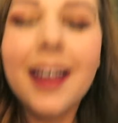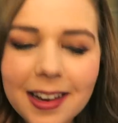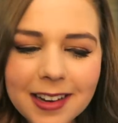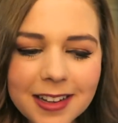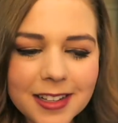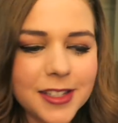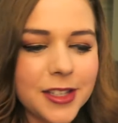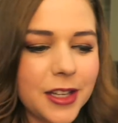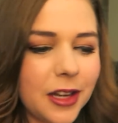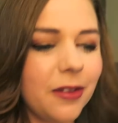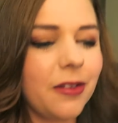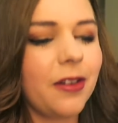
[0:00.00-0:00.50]
and
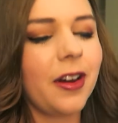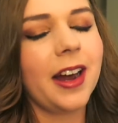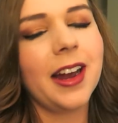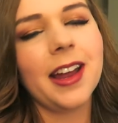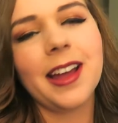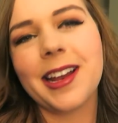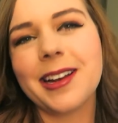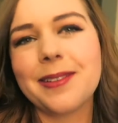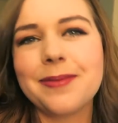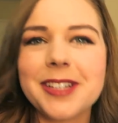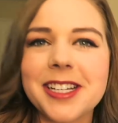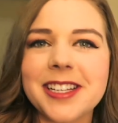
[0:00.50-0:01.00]
it's so
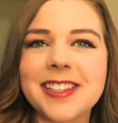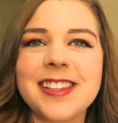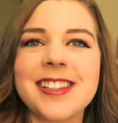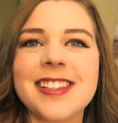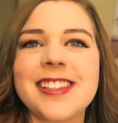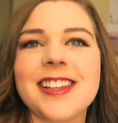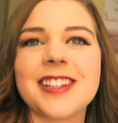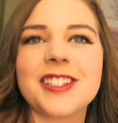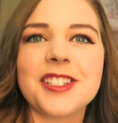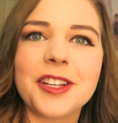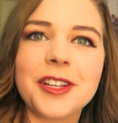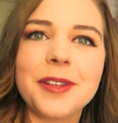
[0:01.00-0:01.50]
great, and I'm just in
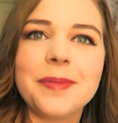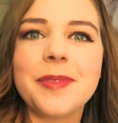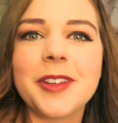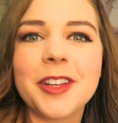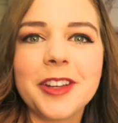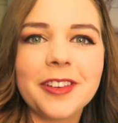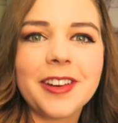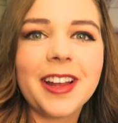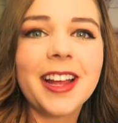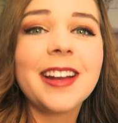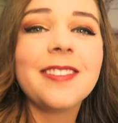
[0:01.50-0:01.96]
such a good mood,